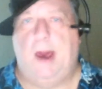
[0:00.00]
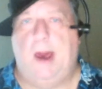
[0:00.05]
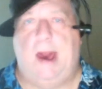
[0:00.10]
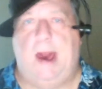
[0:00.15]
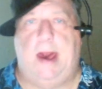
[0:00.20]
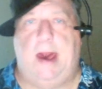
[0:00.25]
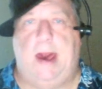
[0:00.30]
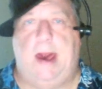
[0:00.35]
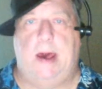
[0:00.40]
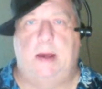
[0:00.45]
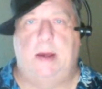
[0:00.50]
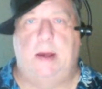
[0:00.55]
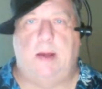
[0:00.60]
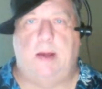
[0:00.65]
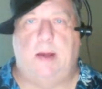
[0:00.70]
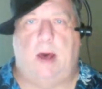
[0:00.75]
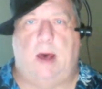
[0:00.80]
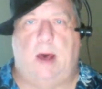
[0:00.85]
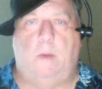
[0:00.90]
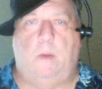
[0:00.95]
and
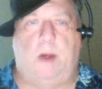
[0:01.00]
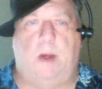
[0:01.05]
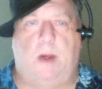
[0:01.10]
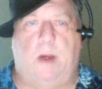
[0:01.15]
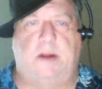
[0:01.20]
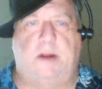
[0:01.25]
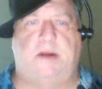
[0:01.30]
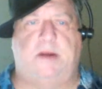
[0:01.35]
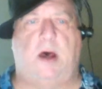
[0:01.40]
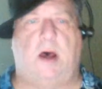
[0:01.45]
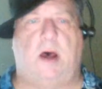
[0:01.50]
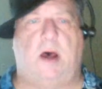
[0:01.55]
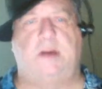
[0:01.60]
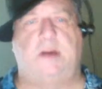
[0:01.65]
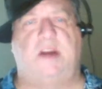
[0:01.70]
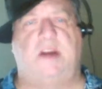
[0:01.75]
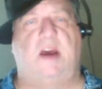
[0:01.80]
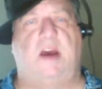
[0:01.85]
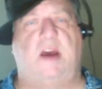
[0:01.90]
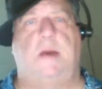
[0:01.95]
I wanted to talk
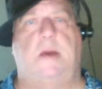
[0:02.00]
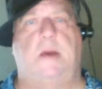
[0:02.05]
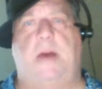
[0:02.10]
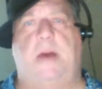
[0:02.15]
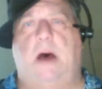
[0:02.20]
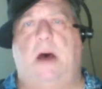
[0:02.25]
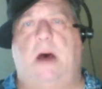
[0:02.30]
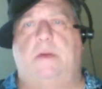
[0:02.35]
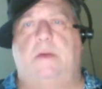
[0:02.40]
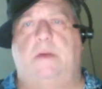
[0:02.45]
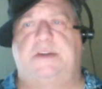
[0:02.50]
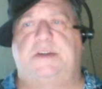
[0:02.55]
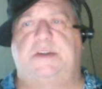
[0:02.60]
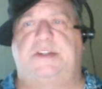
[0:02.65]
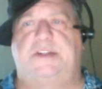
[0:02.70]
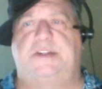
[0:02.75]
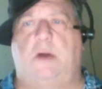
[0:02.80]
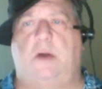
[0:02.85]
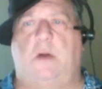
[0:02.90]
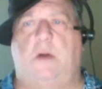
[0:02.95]
today about
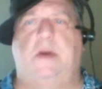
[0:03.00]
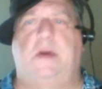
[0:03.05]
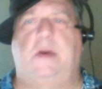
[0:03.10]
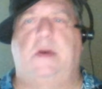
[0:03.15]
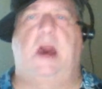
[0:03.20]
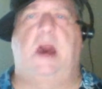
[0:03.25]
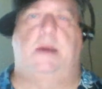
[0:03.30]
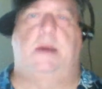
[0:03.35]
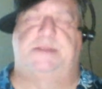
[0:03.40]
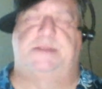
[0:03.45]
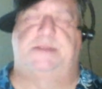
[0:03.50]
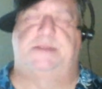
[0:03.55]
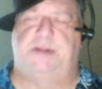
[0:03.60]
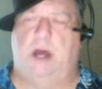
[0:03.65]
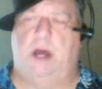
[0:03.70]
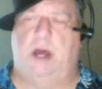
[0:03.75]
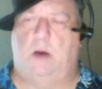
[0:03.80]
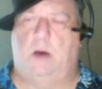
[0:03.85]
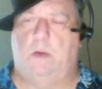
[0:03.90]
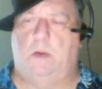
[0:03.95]
solo games.
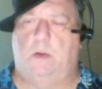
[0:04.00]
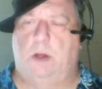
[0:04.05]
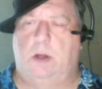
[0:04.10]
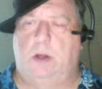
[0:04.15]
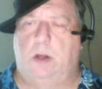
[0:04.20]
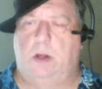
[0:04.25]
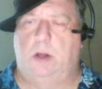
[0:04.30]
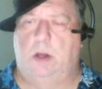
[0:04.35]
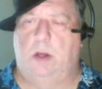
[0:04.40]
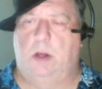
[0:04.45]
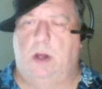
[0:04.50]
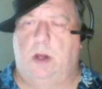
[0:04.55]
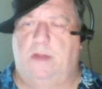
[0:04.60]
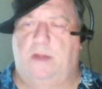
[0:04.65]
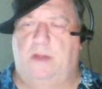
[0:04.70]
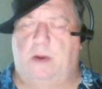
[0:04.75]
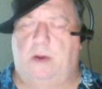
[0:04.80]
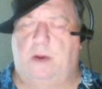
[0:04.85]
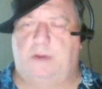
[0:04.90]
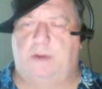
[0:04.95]
Now,
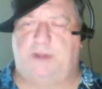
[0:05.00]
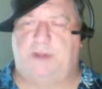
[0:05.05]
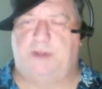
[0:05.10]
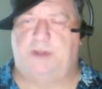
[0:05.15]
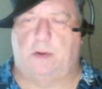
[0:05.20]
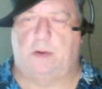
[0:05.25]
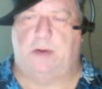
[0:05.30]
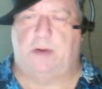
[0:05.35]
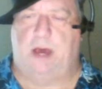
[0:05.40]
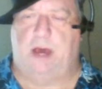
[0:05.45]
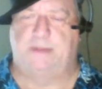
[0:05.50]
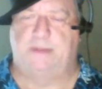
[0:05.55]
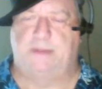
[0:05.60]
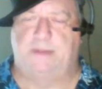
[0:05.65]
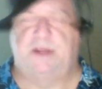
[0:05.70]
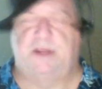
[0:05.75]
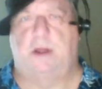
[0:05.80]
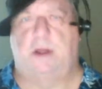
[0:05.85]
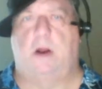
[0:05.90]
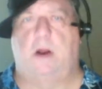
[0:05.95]
there are solo games
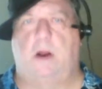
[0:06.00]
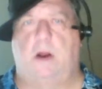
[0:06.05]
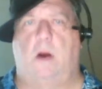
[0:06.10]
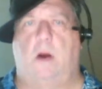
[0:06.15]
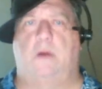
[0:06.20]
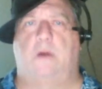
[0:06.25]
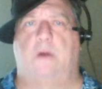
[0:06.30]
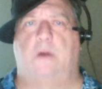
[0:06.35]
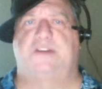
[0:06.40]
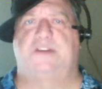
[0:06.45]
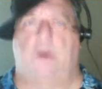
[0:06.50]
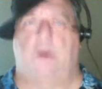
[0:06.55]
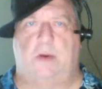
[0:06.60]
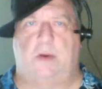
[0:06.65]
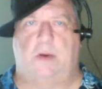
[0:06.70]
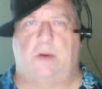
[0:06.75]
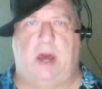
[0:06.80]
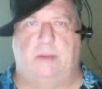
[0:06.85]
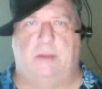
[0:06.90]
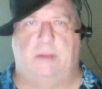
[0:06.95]
and then there are solo
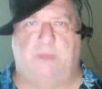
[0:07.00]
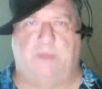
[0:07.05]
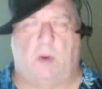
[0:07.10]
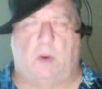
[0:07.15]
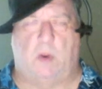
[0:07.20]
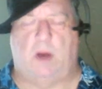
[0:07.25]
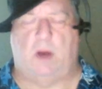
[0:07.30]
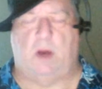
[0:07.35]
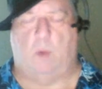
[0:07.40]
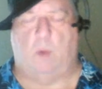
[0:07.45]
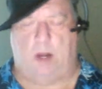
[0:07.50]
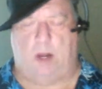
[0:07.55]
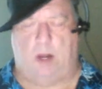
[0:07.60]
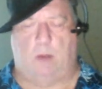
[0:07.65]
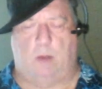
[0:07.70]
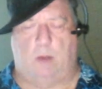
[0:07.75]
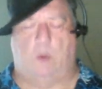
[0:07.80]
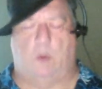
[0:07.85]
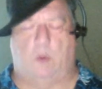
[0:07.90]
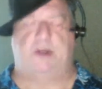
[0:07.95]
games, more like
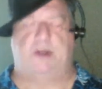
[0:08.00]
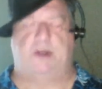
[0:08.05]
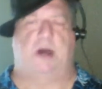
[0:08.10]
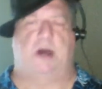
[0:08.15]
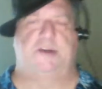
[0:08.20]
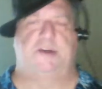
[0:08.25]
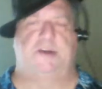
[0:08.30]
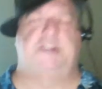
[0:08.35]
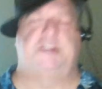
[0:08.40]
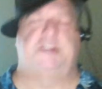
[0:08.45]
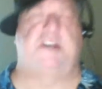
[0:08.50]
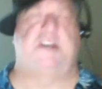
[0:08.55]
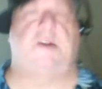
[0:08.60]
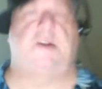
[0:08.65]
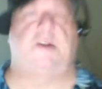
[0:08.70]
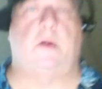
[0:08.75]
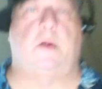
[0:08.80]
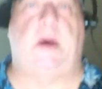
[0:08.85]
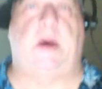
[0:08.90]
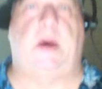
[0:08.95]
one-on-one games. I should say
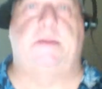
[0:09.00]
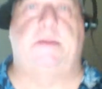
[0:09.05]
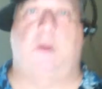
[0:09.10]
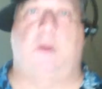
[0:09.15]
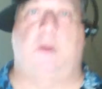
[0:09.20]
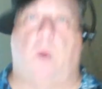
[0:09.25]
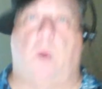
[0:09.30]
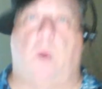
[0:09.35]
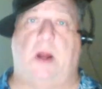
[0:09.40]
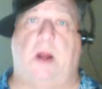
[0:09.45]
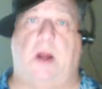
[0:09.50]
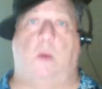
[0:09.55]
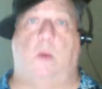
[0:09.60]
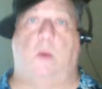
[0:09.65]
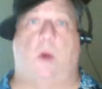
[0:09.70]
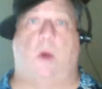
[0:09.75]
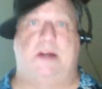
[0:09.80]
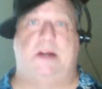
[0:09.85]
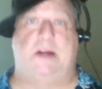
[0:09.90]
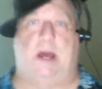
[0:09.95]
solo games and
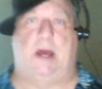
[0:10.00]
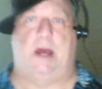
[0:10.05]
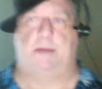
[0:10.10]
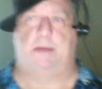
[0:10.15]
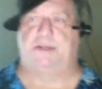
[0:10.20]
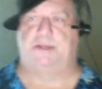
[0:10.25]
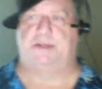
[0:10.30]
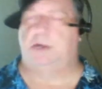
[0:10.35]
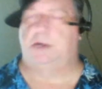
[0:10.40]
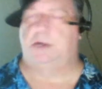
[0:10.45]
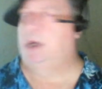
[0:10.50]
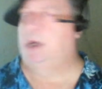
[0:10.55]
one-on-one games.